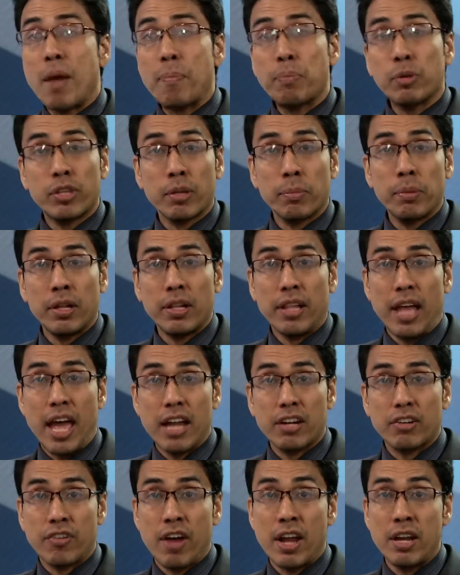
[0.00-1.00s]
it's reputable
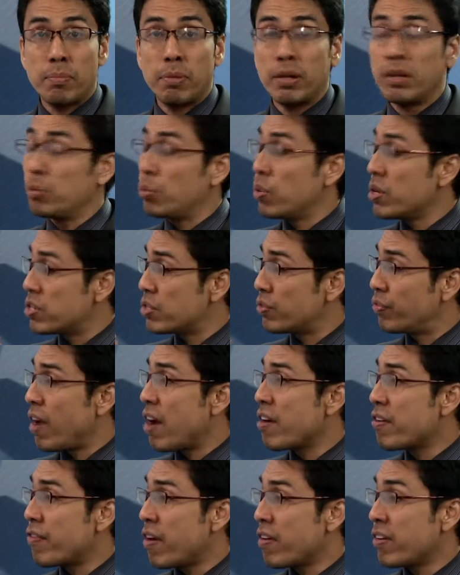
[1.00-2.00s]
and credible, which is
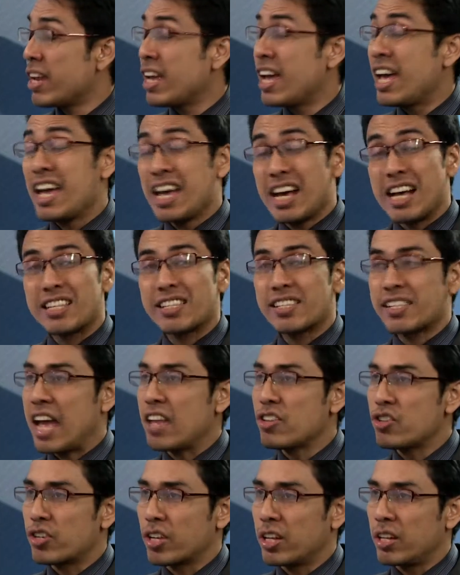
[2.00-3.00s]
very, very
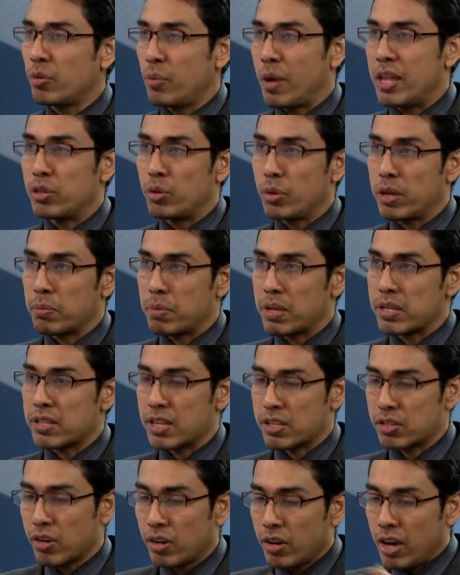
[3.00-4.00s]
essential when doing
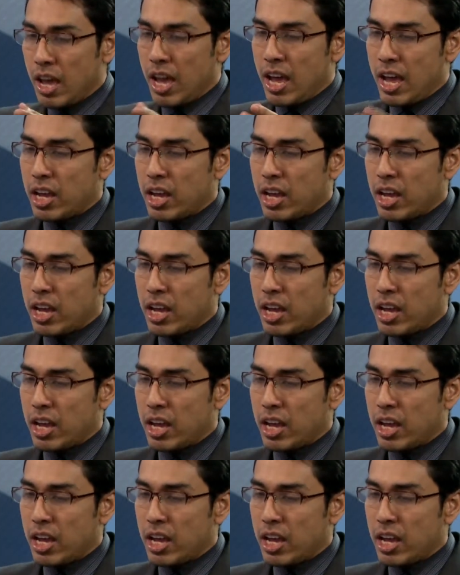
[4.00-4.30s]
business. So